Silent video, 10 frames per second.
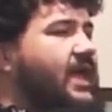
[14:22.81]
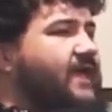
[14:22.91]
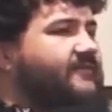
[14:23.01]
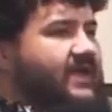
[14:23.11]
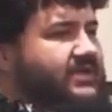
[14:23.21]

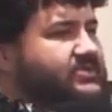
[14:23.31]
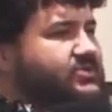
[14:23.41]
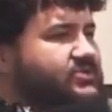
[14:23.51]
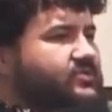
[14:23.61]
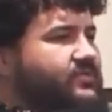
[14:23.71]
if it hits
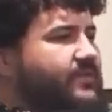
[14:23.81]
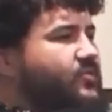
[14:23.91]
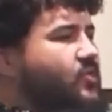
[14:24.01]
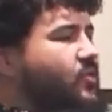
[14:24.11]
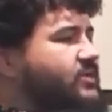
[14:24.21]
your
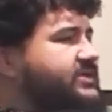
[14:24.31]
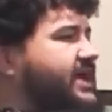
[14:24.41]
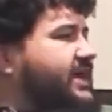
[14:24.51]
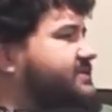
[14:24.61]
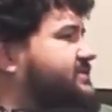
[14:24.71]
cerebral
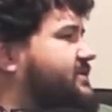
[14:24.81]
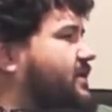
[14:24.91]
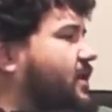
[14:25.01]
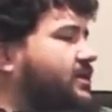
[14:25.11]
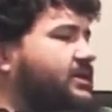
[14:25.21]
cortex
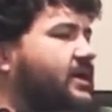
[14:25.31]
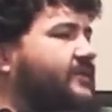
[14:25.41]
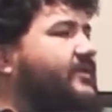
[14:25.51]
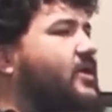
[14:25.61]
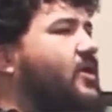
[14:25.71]
hard
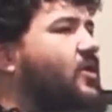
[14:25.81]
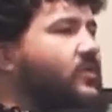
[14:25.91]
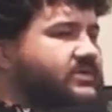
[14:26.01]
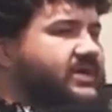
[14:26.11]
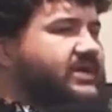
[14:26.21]
enough,
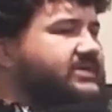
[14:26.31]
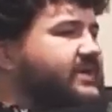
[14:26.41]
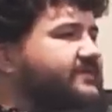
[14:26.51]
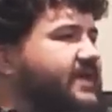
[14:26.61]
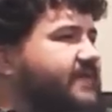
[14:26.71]
or does
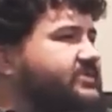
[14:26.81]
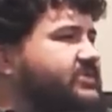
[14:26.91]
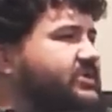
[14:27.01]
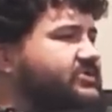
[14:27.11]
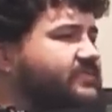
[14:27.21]
enough damage
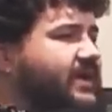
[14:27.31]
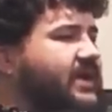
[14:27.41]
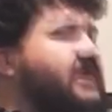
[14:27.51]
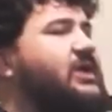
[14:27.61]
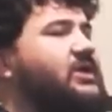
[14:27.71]
to your
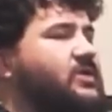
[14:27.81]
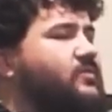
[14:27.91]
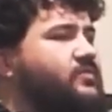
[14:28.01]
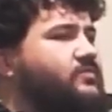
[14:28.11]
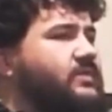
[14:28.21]
spine,
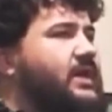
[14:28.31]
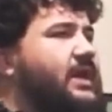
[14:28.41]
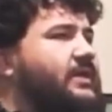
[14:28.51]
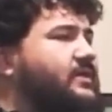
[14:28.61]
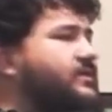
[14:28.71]

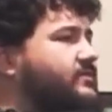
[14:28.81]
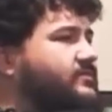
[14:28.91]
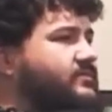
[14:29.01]
you're